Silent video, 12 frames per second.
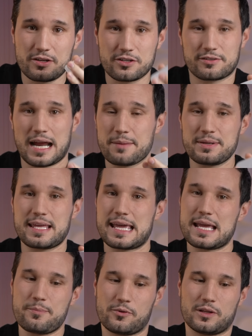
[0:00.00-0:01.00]
you can grab a
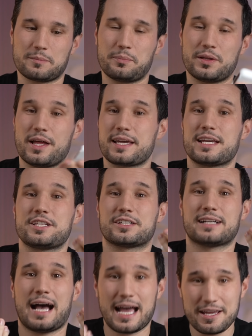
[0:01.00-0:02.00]
cable and plug in
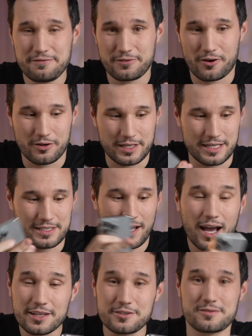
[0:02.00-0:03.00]
your iPhone and
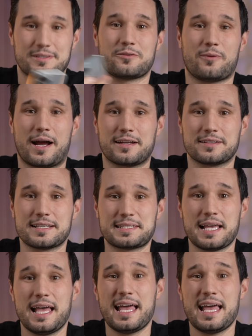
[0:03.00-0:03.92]
not use the wireless,